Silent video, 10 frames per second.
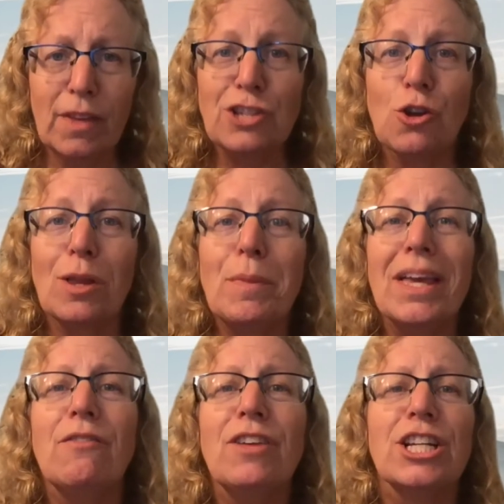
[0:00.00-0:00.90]
So let me
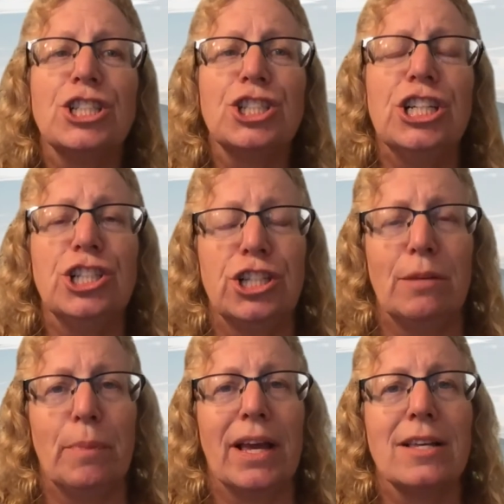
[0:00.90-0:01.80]
give you the cheat sheet,
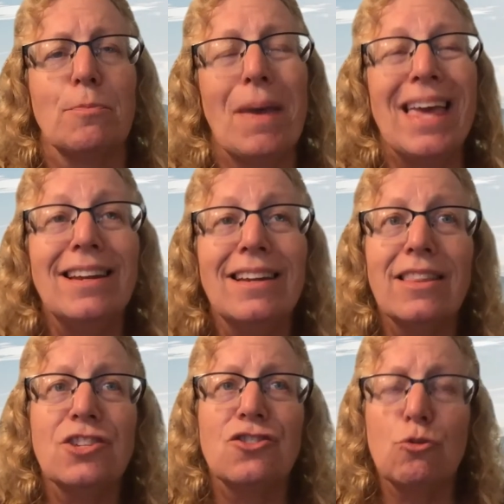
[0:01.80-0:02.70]
because pinned to
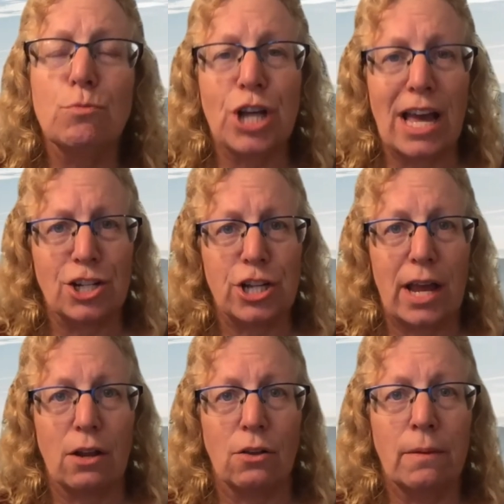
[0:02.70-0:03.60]
the Zoom chat
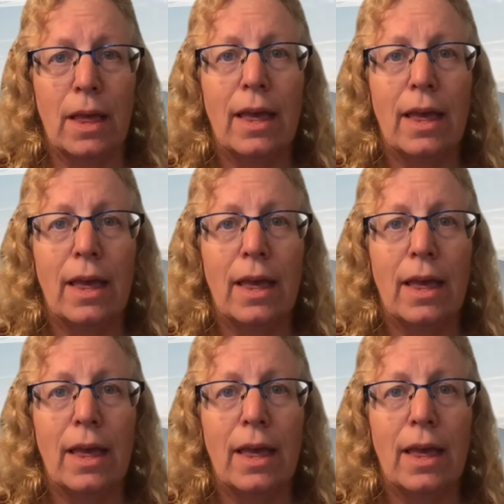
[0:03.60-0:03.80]
channel